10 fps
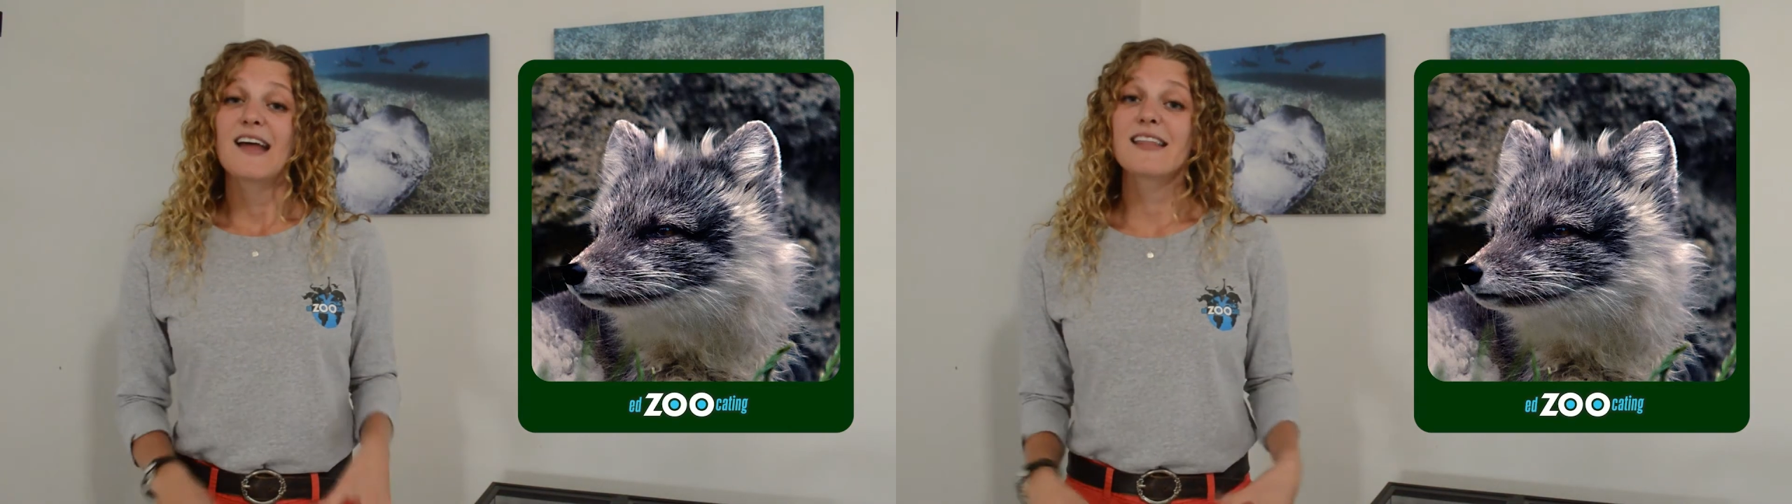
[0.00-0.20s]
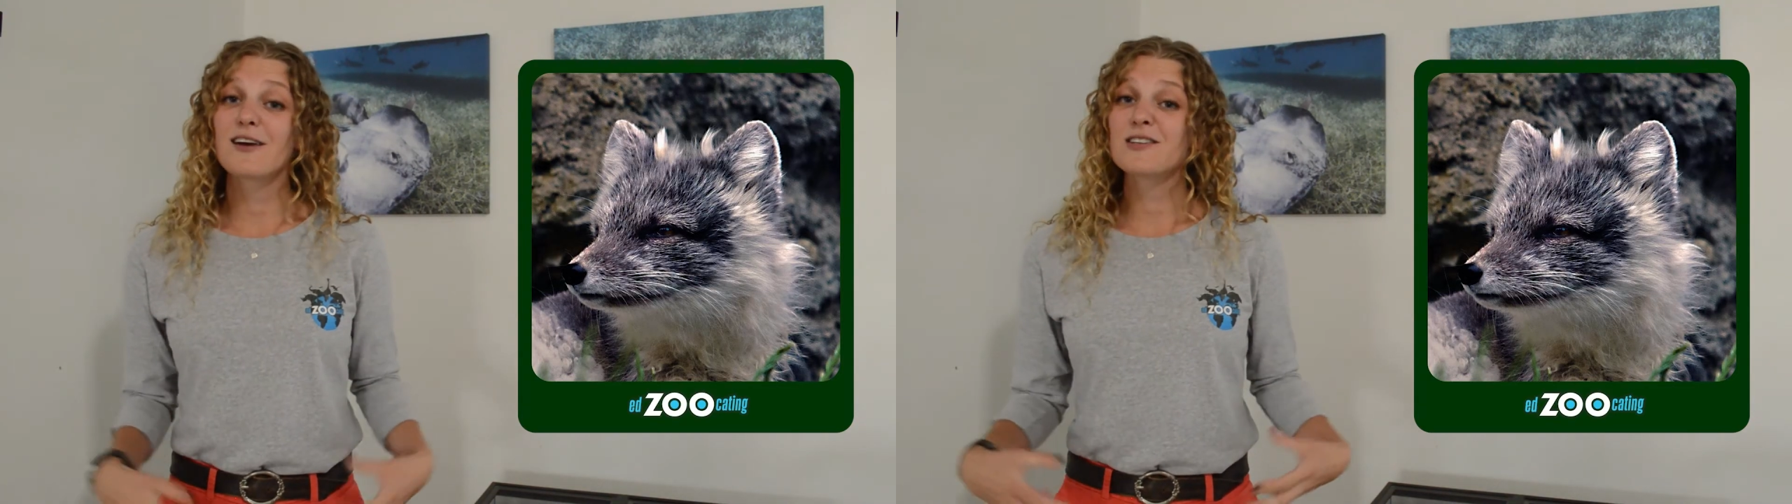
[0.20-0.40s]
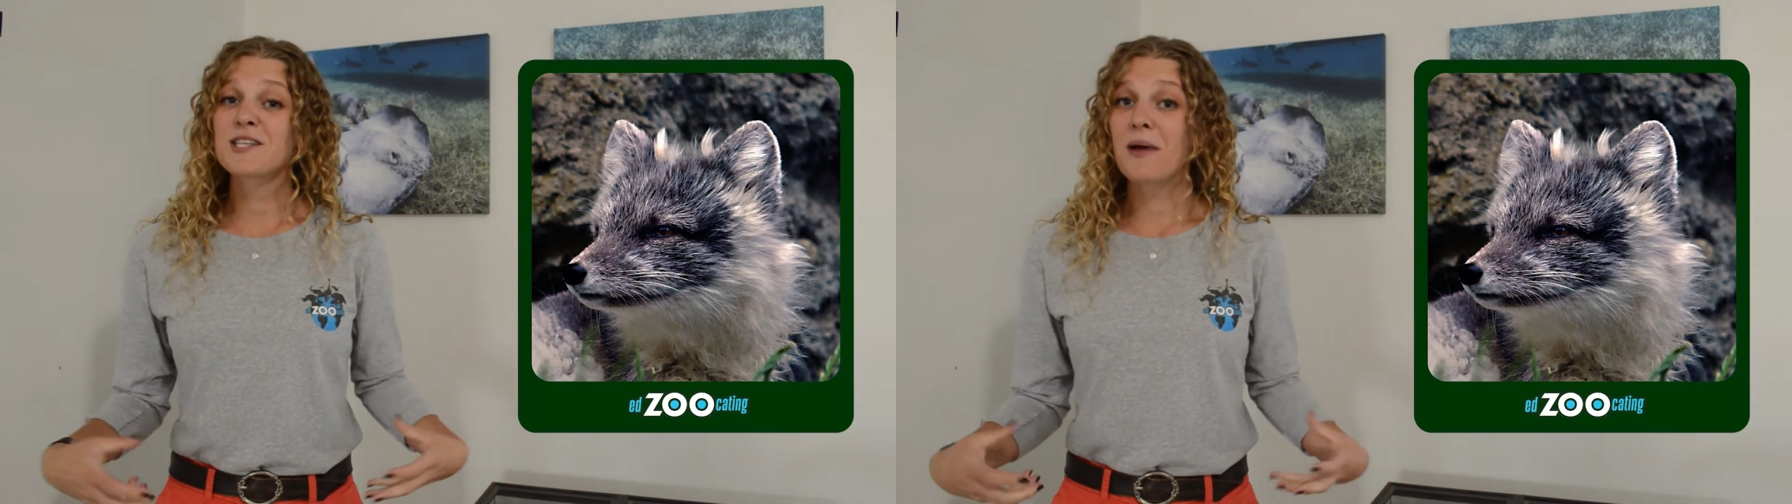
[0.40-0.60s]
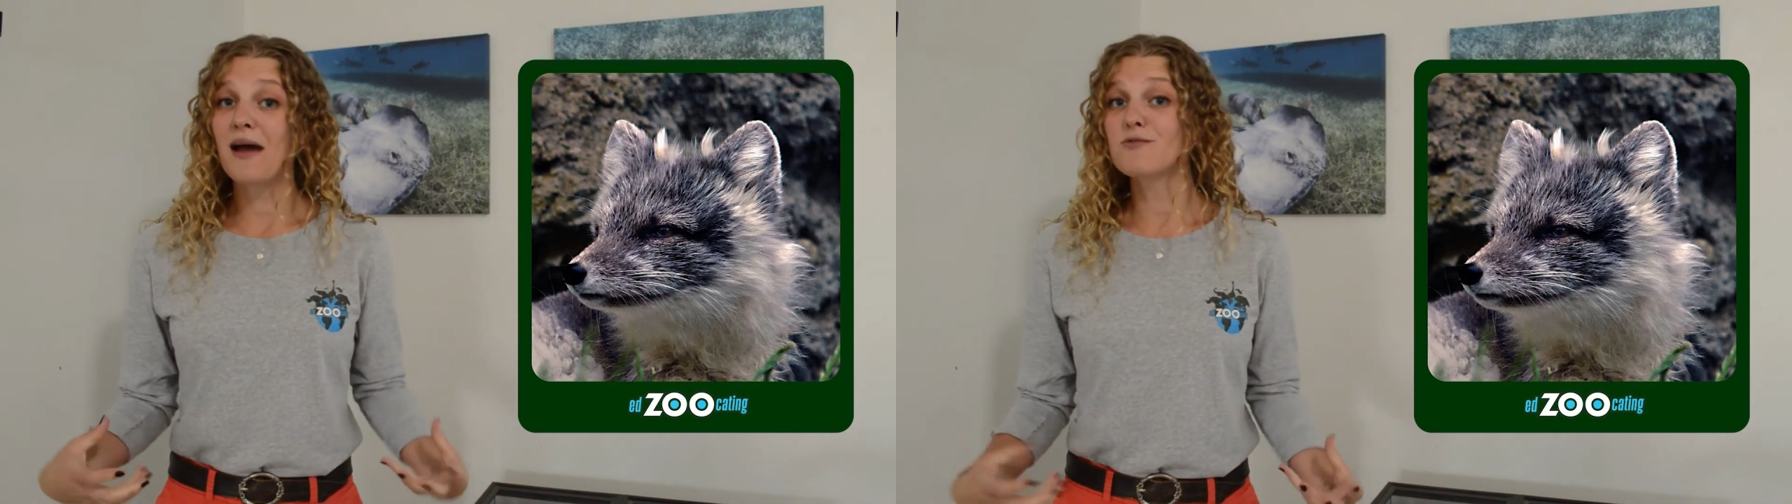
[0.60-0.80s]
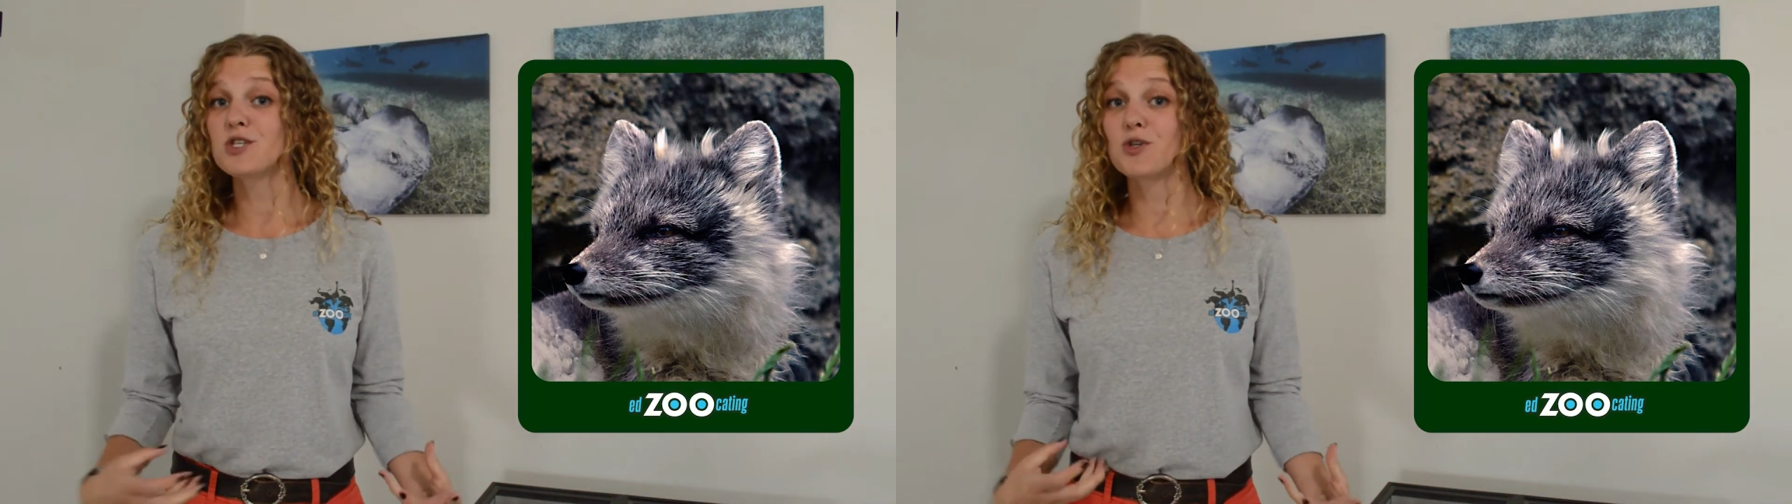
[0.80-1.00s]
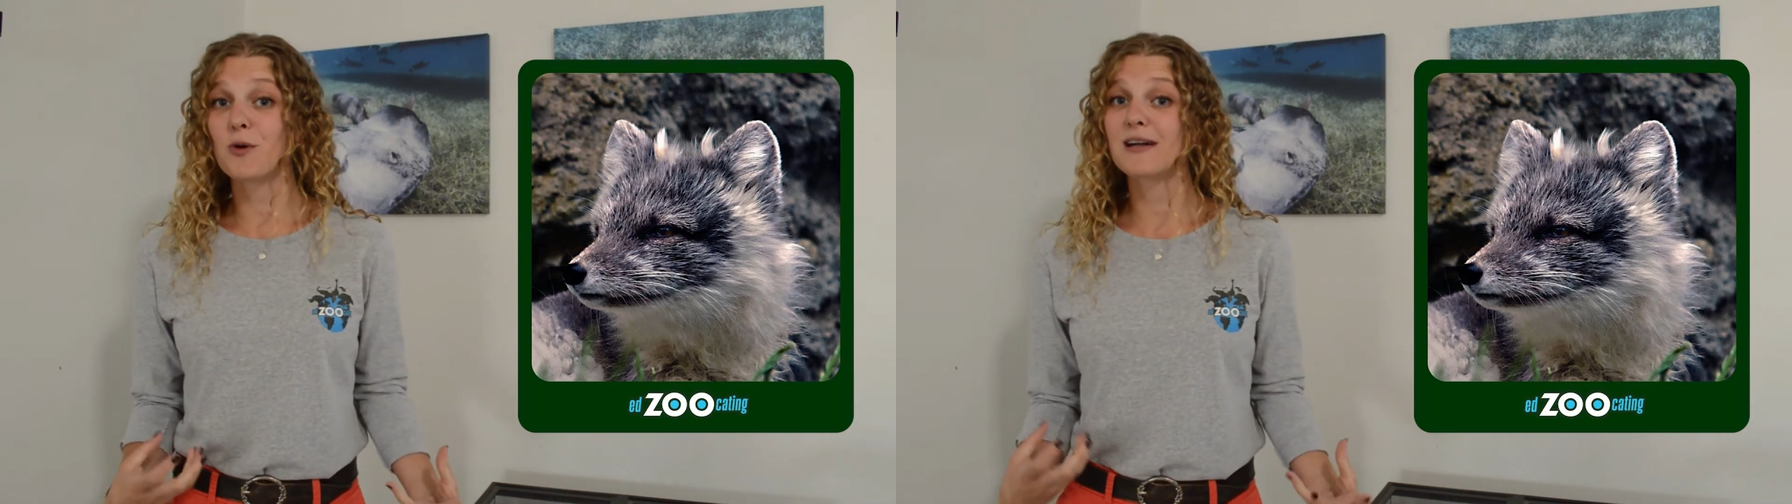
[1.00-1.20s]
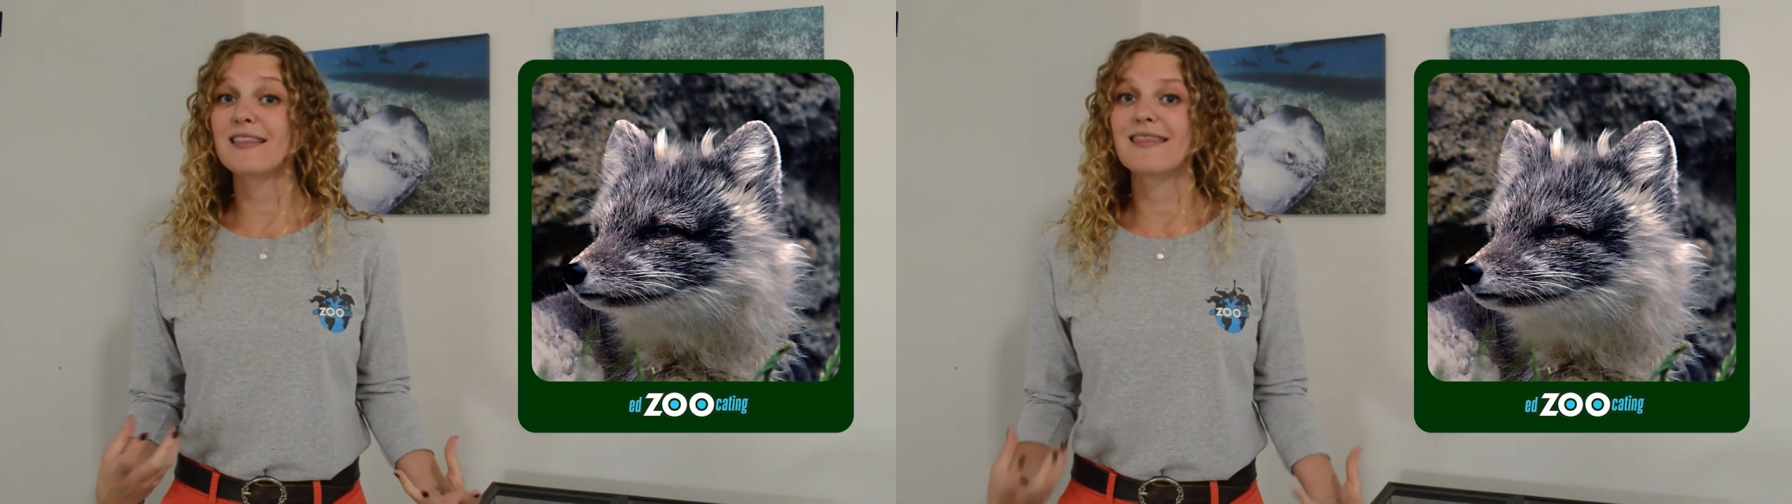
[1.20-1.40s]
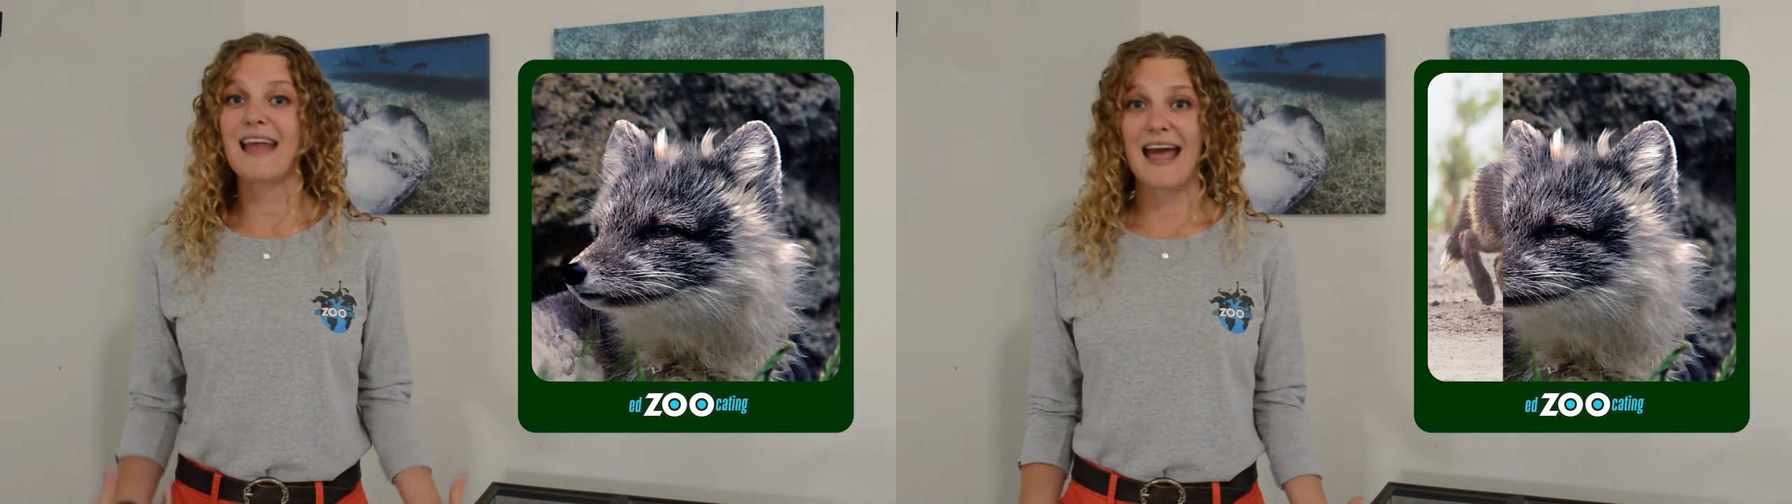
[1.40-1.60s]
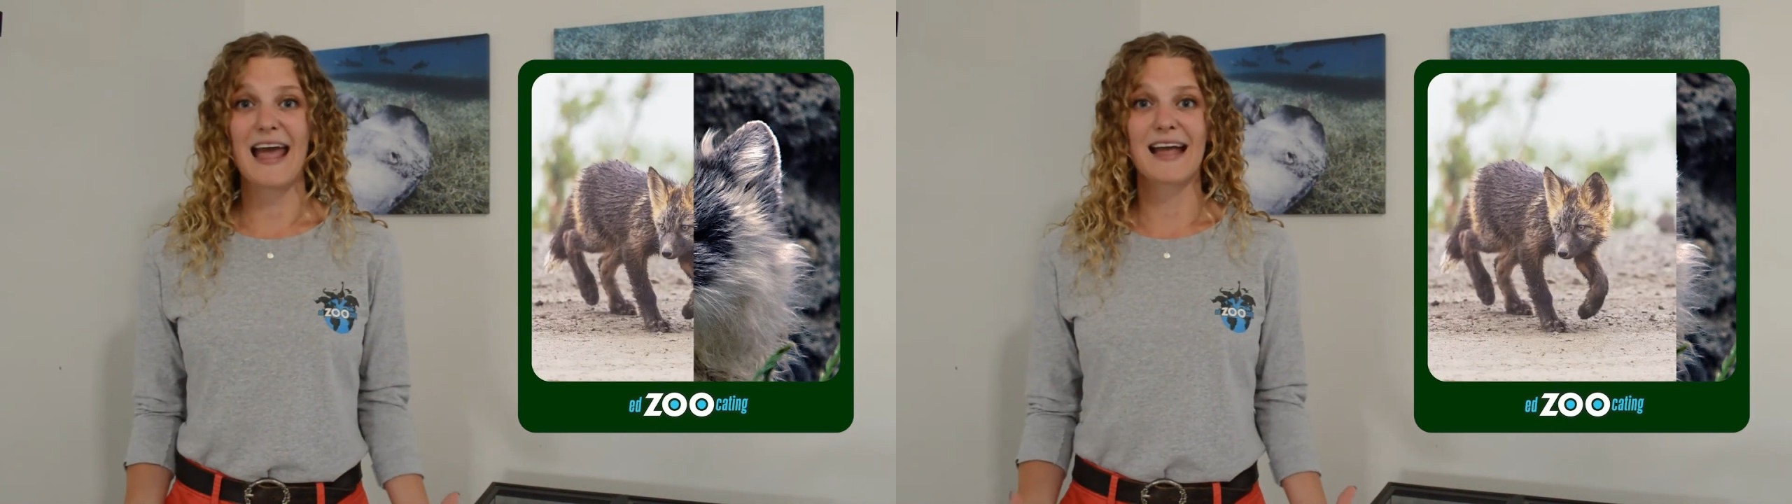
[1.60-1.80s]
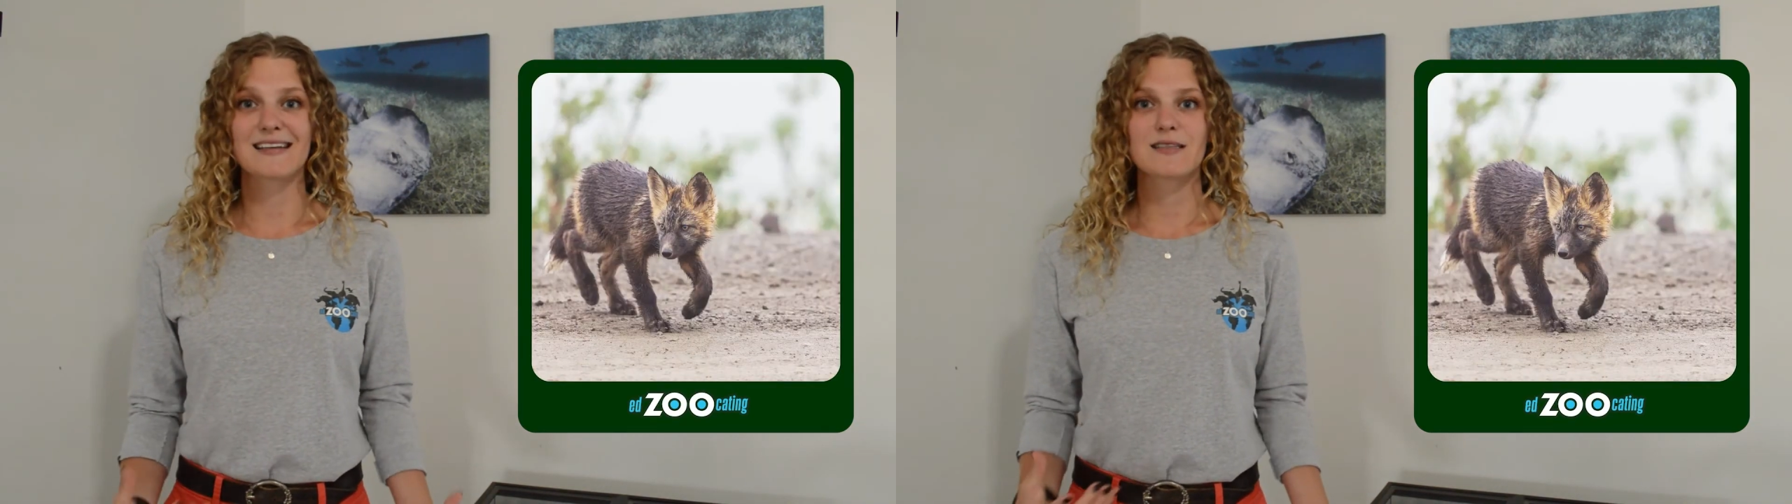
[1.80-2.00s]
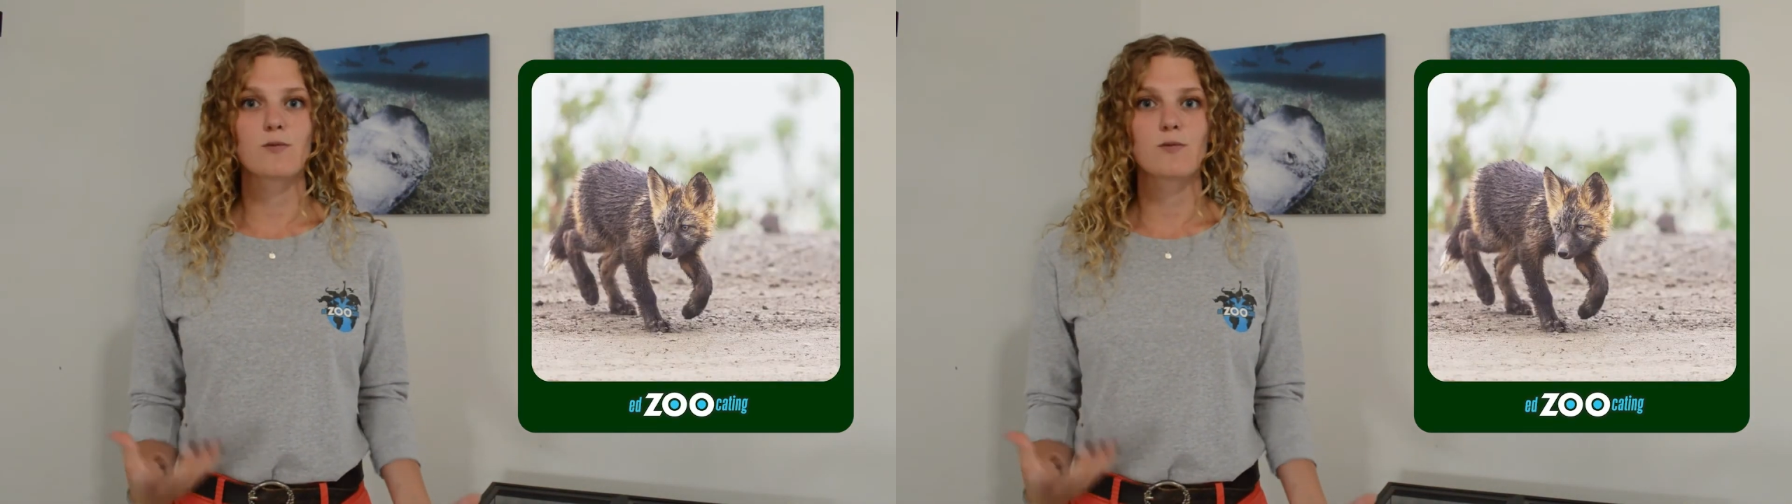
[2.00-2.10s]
They also have short legs,